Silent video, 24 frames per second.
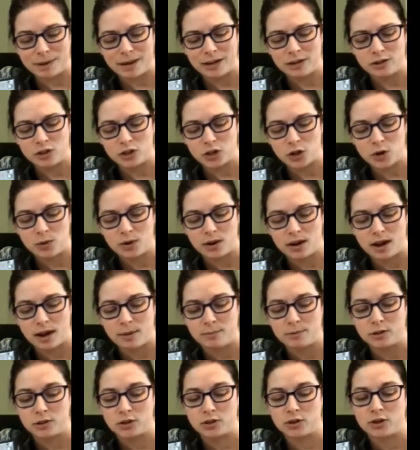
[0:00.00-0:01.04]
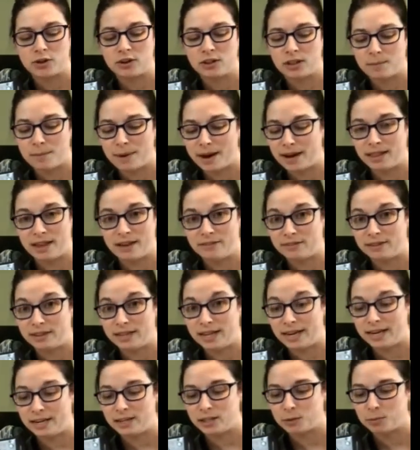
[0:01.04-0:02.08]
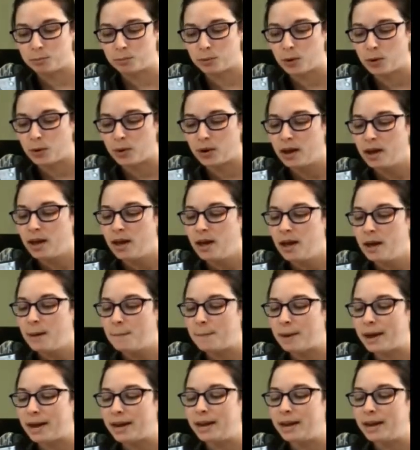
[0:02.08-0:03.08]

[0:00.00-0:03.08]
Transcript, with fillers: and choke. I'm sure that my left leg is broke. My